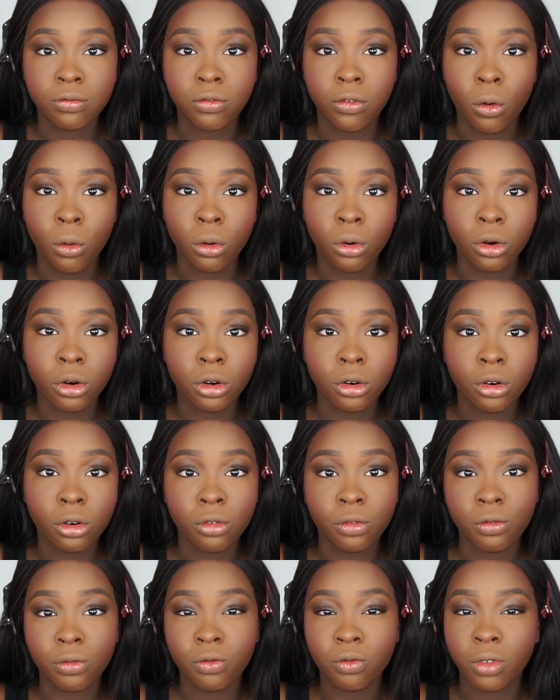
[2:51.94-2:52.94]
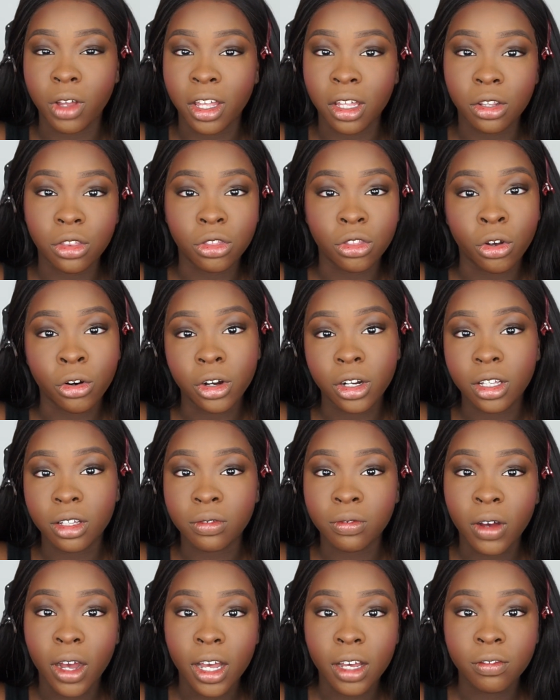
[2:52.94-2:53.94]

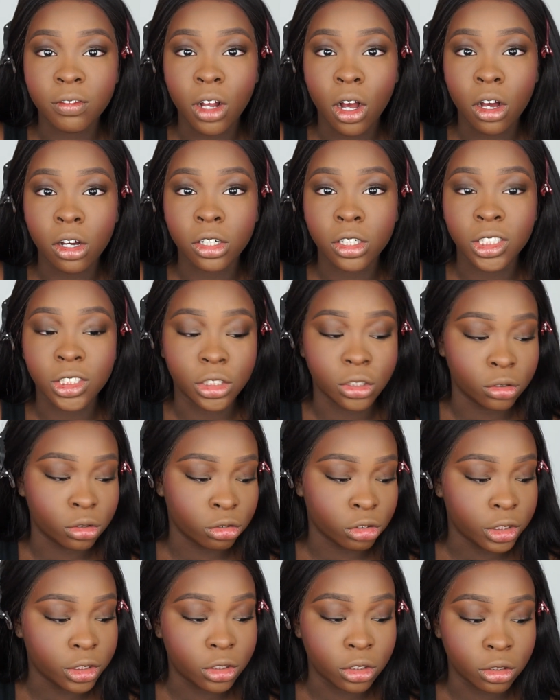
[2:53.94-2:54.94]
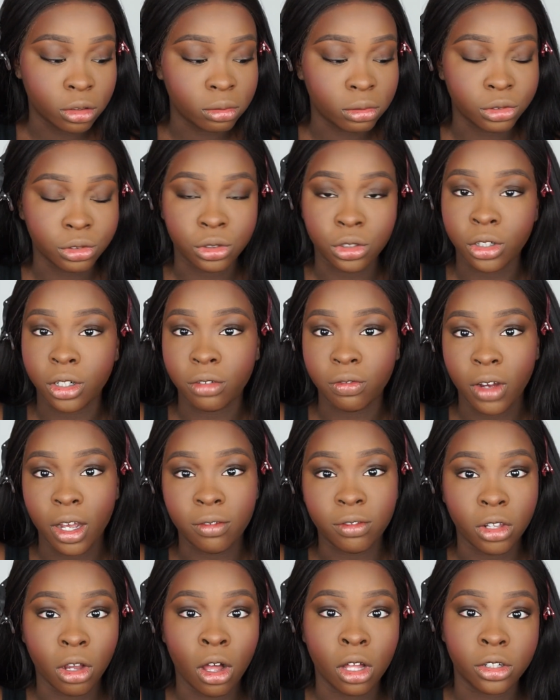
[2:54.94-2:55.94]
$35. So 3 tubes for
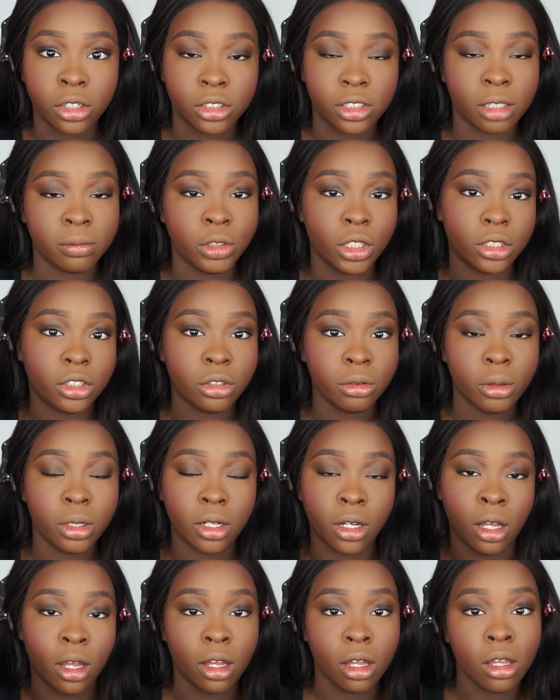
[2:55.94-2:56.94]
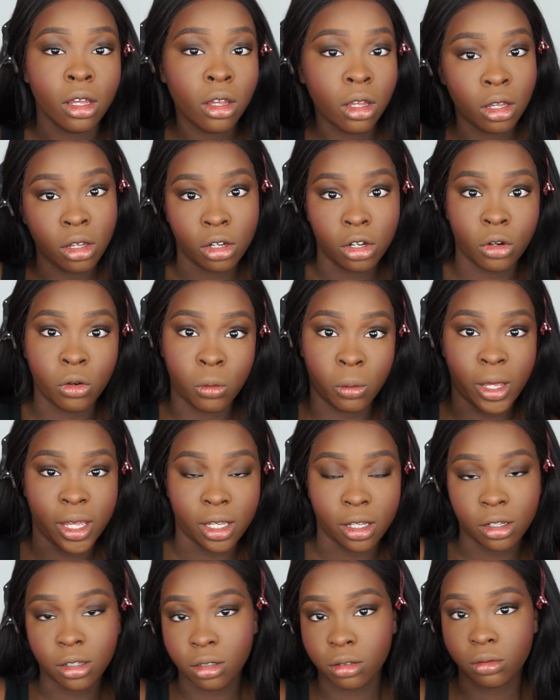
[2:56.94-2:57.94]
$35. I'm just doing a
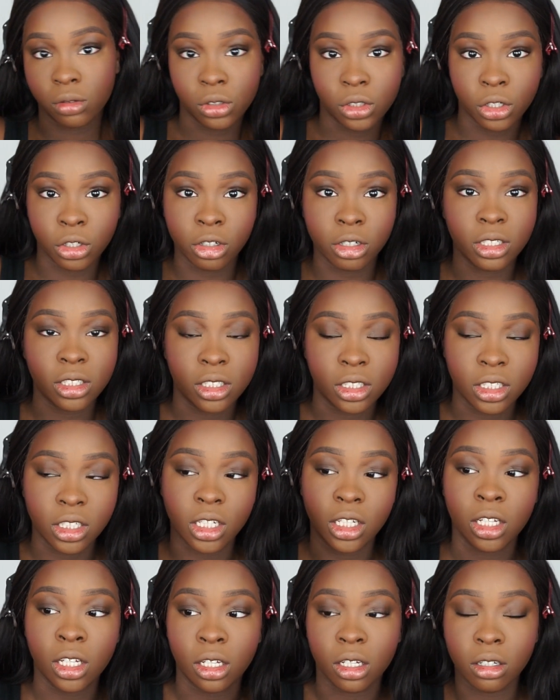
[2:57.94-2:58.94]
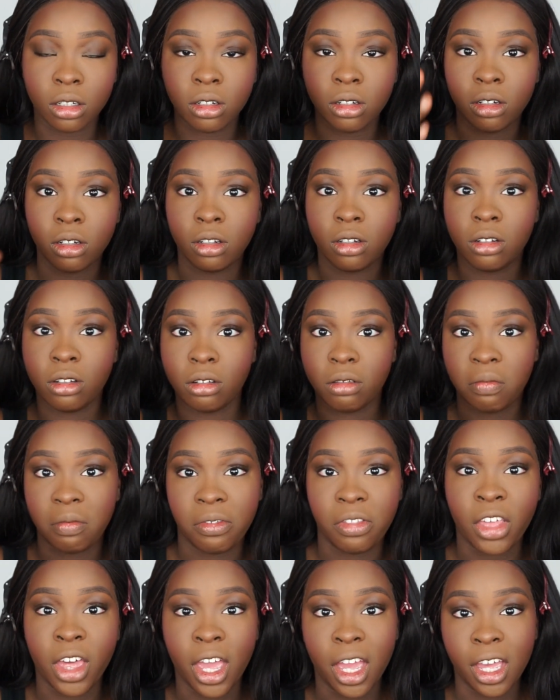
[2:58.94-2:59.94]
quick currency
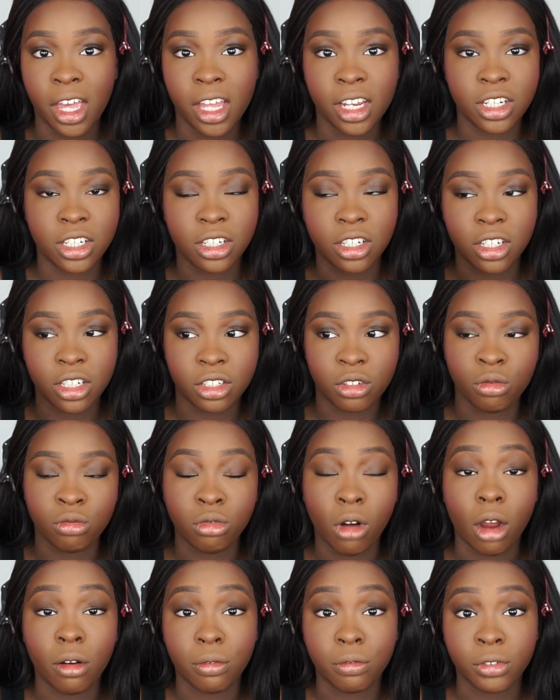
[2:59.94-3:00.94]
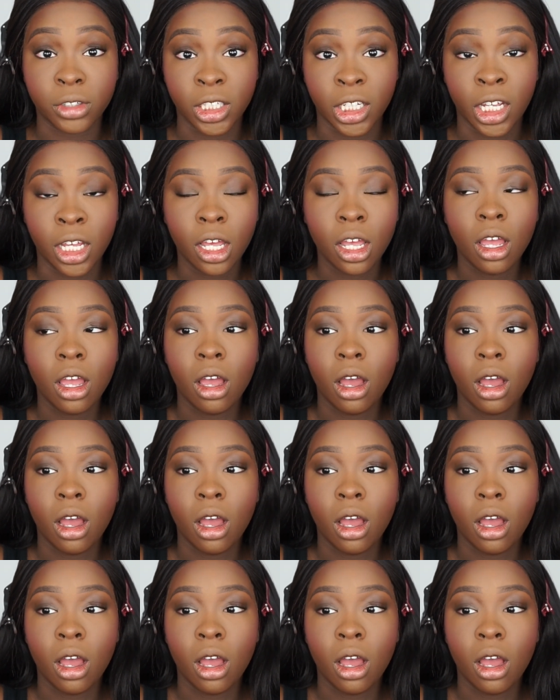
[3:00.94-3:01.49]
thing. It's just roughly.